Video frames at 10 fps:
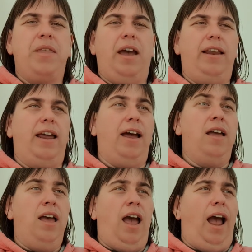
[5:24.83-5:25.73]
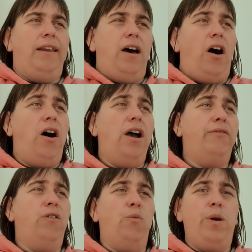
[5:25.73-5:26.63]
and that, and I
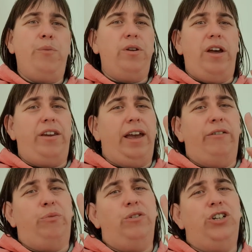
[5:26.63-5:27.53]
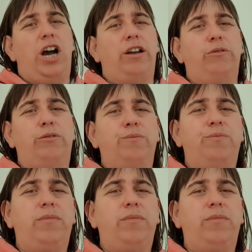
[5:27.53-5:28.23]
thought we would only have one child,